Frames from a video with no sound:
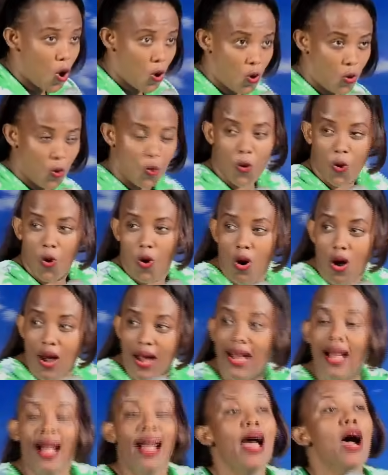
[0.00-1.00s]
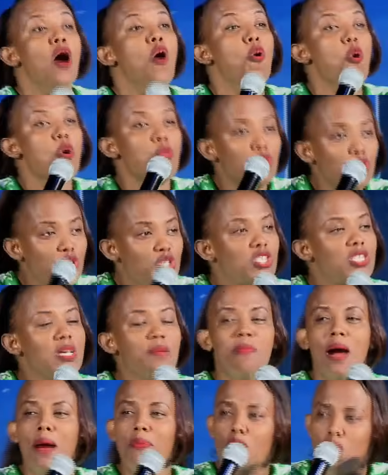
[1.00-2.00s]
ngo
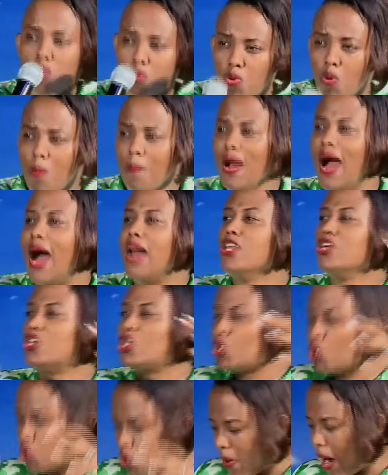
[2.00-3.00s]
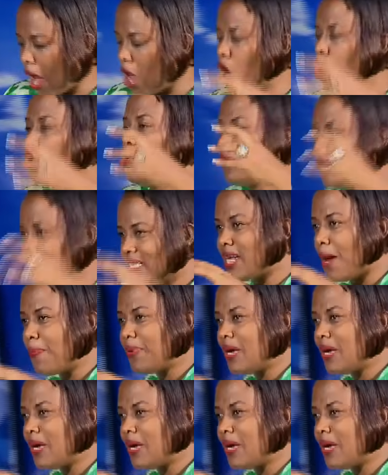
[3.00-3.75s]
ubuzima bw'ubumana icyubahiro n'ubwiza